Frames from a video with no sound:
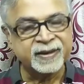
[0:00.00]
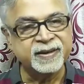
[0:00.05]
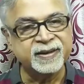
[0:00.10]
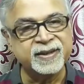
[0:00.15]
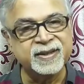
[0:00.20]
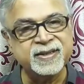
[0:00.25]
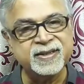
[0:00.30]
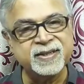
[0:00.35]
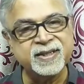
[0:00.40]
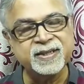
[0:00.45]

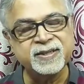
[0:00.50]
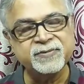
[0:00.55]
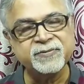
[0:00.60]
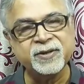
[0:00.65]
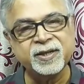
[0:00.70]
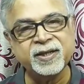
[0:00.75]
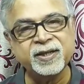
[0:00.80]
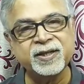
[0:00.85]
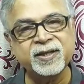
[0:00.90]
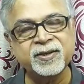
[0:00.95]
This is
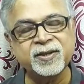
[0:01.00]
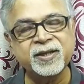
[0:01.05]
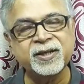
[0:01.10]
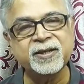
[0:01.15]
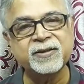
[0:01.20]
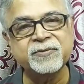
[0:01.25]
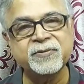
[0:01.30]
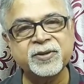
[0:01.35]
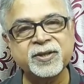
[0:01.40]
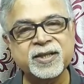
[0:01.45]
what
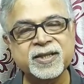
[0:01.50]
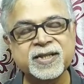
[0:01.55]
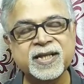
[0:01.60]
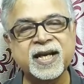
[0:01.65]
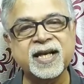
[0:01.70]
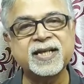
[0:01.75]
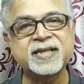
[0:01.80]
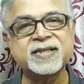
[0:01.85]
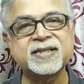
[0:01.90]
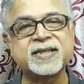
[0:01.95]
God wants
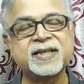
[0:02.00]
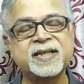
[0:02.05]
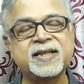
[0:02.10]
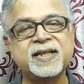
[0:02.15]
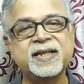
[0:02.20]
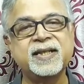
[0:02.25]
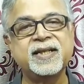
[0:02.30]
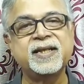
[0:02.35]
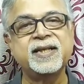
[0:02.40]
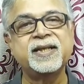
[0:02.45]
us
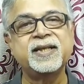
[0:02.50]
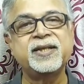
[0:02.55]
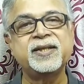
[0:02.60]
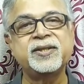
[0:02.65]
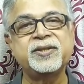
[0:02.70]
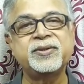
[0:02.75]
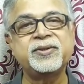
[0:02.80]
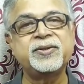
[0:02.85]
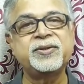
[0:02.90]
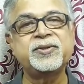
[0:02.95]

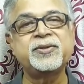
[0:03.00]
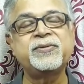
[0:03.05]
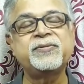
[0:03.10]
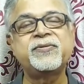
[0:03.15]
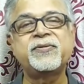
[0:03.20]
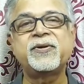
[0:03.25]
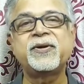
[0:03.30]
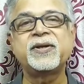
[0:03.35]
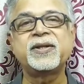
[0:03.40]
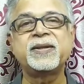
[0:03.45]
to do
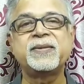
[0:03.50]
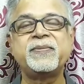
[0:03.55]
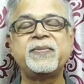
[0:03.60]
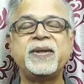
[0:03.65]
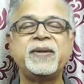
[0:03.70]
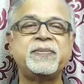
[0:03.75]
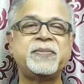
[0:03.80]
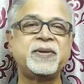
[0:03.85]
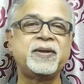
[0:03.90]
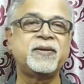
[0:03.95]
for the
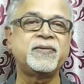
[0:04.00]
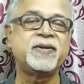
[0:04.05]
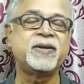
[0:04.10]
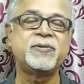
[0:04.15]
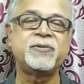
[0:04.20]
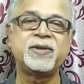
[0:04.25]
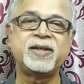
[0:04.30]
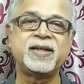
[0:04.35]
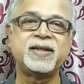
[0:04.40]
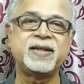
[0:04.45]
people of the
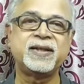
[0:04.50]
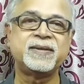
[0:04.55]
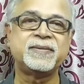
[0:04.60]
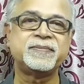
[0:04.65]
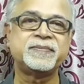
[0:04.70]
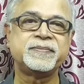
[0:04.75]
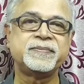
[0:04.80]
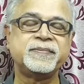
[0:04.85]
world.